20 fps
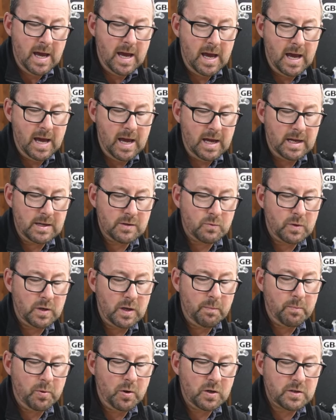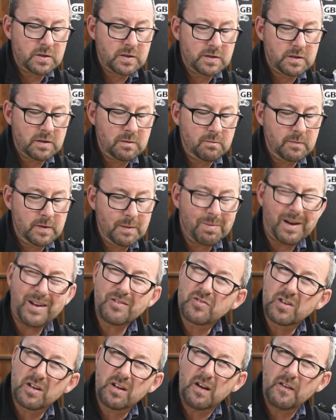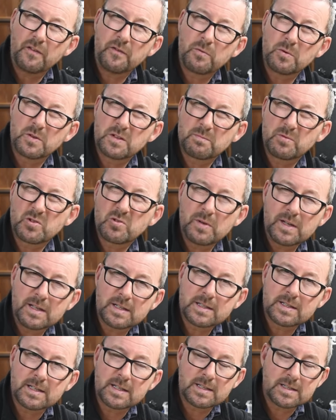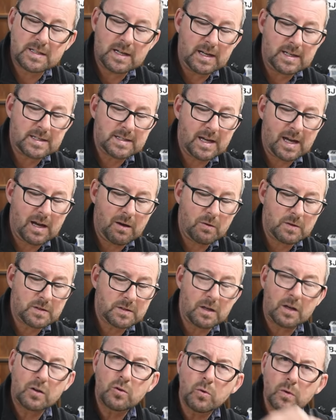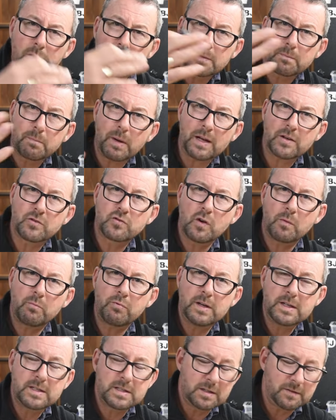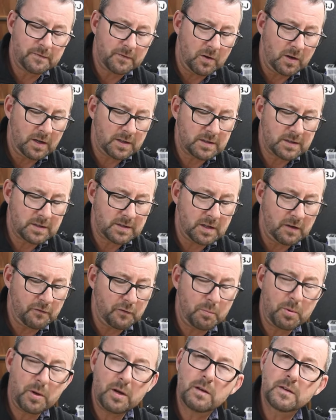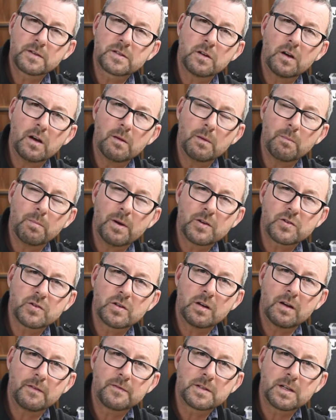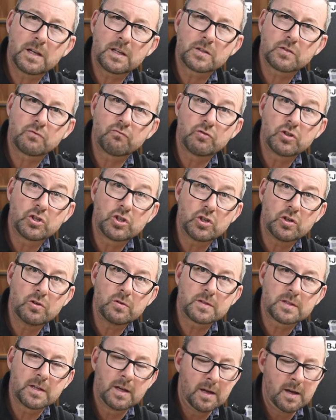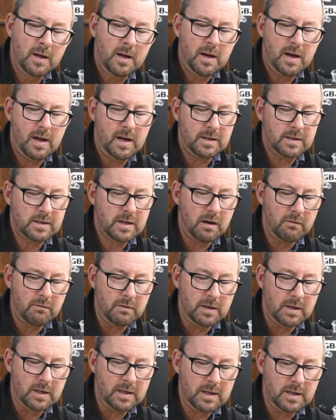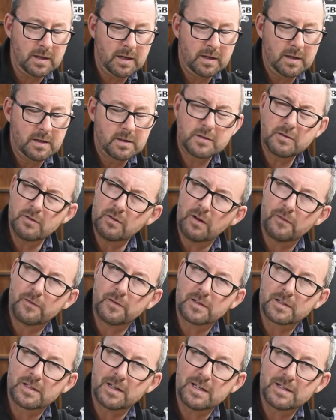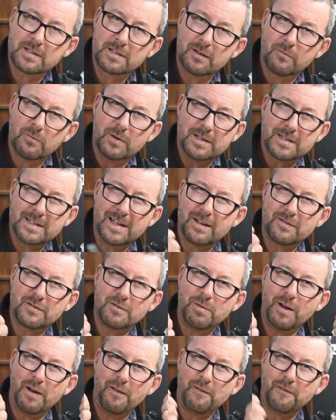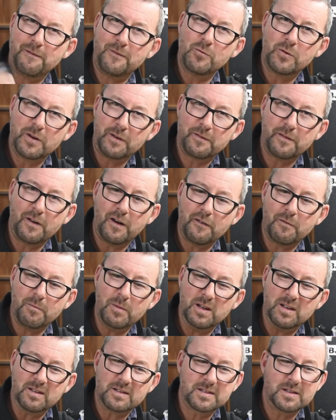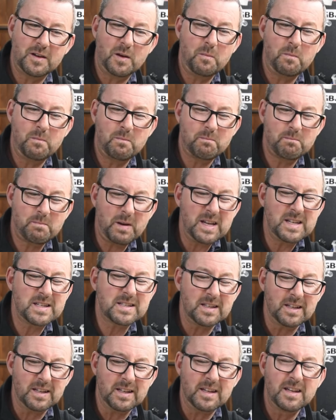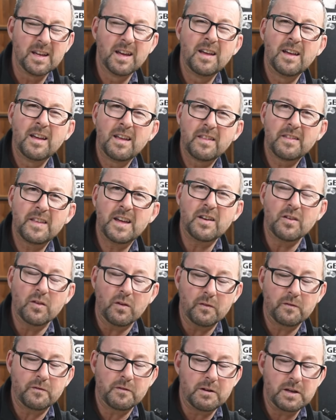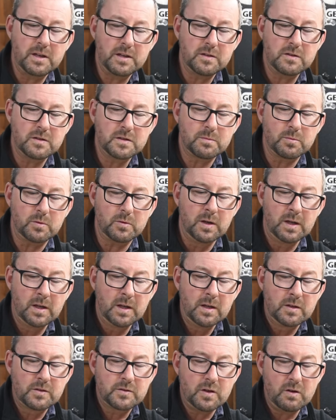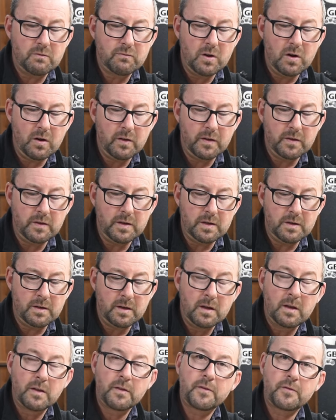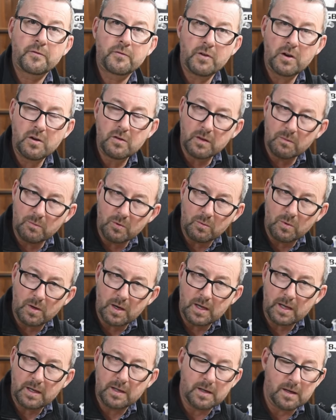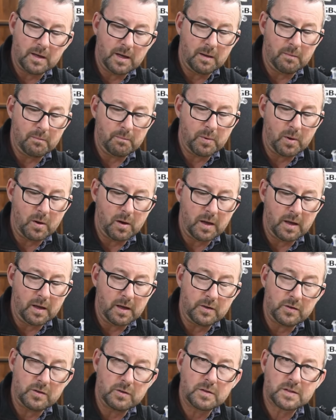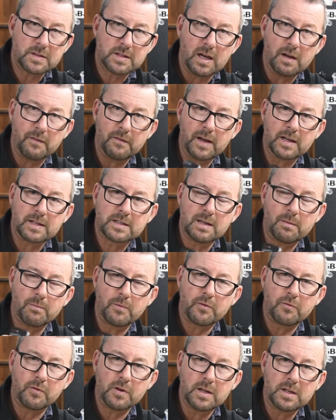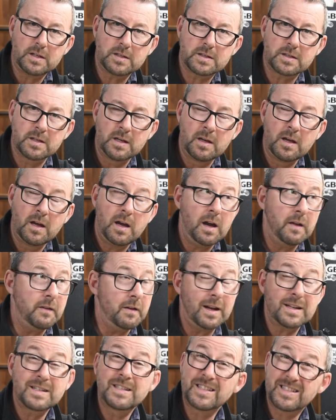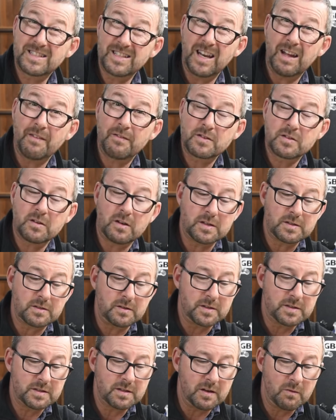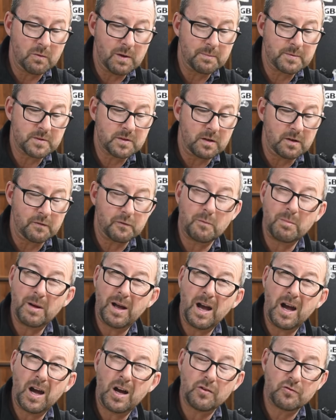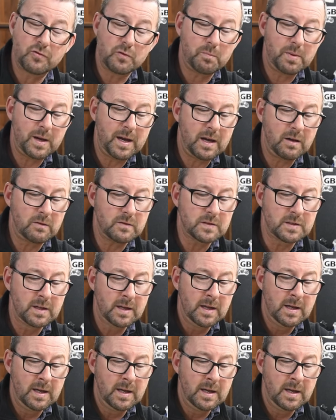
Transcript: And when I purchased them, the battery life was between six to eight hours. Like all these battery operated devices, over a period of time, the battery life does reduce. And currently, two and a half years later, we're down to about 45 minutes. So basically, they're not very usable. So rather than throw them away and buy a new set of XM3s, and they're actually still advertised on the Sony website for about £100